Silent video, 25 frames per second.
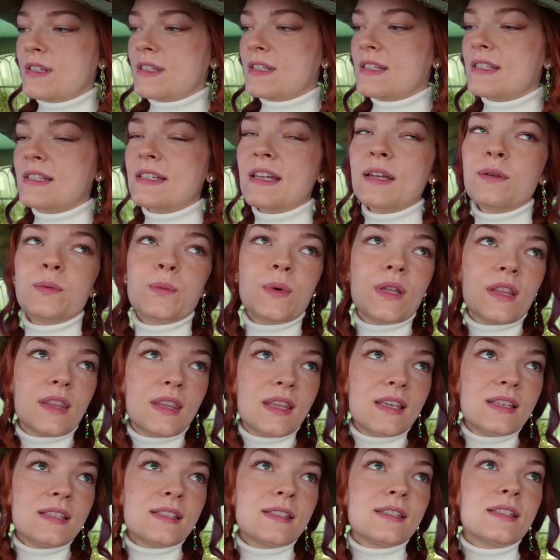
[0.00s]
it's done with
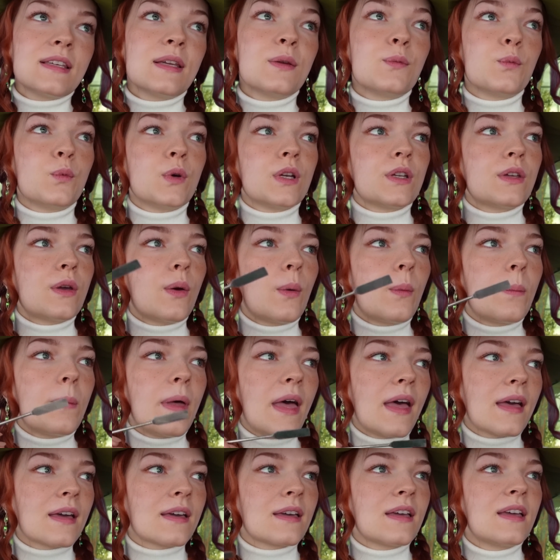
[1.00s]
this, it would go
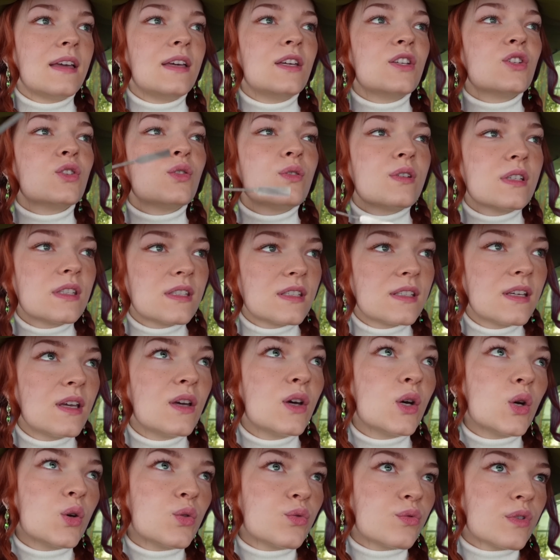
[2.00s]
back to its
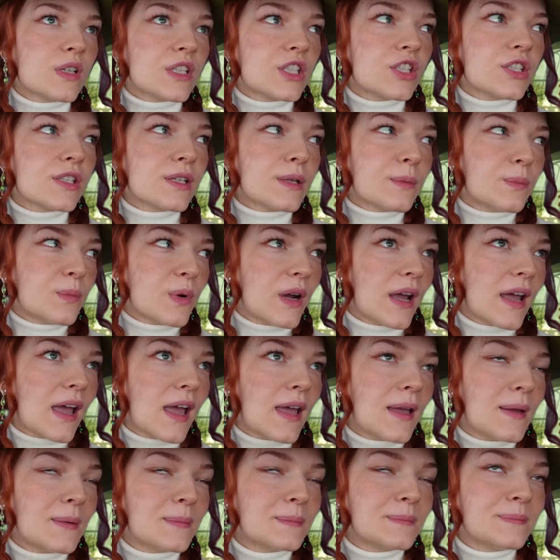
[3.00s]
original
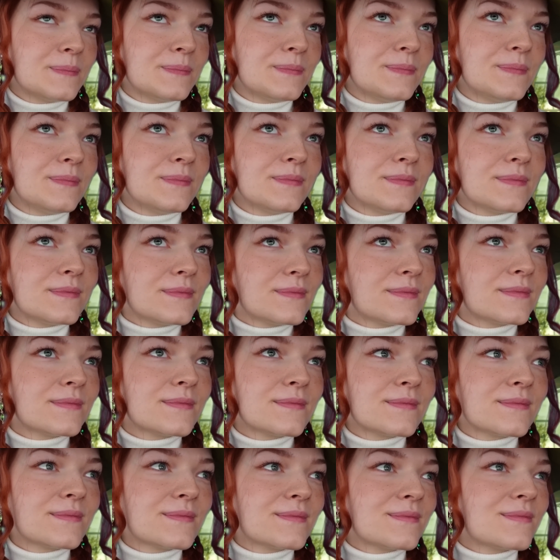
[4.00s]
prey.
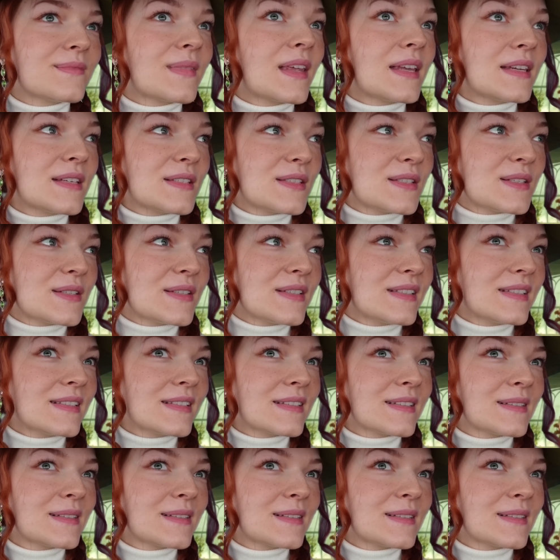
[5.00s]
Understood?